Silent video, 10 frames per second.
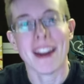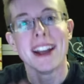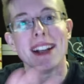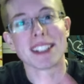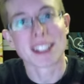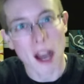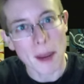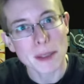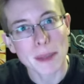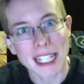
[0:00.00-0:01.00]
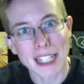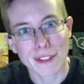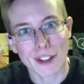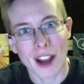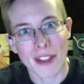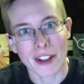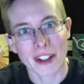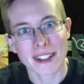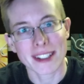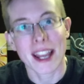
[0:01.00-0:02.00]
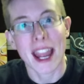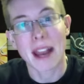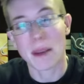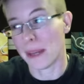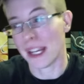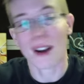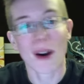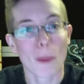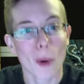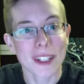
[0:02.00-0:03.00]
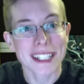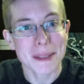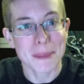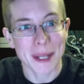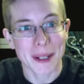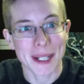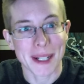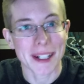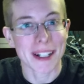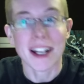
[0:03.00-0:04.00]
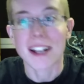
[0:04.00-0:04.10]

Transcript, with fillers: Stop speaking for others and being all morally superior.